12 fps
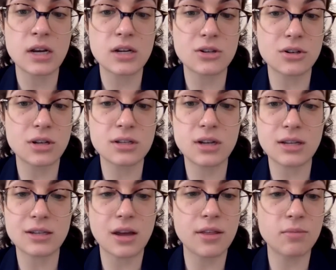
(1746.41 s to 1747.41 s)
She does not
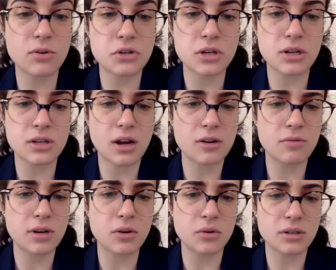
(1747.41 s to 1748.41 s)
tell them when she is
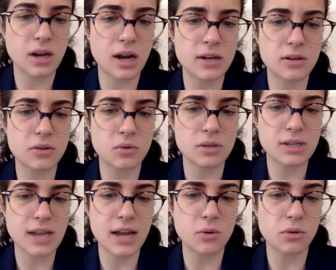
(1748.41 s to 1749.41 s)
hungry or tired or
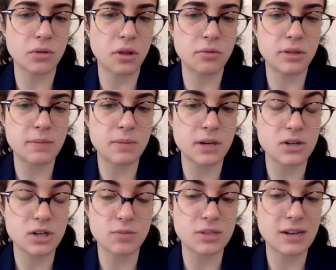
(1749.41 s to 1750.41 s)
sad or lonely, because
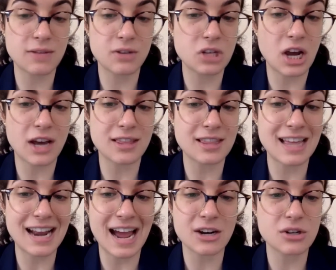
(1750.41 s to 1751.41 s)
she was never taught that
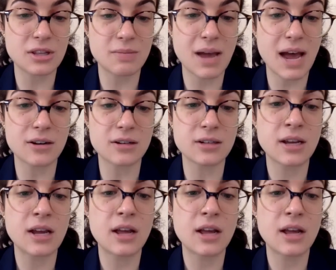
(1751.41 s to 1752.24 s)
that actually mattered.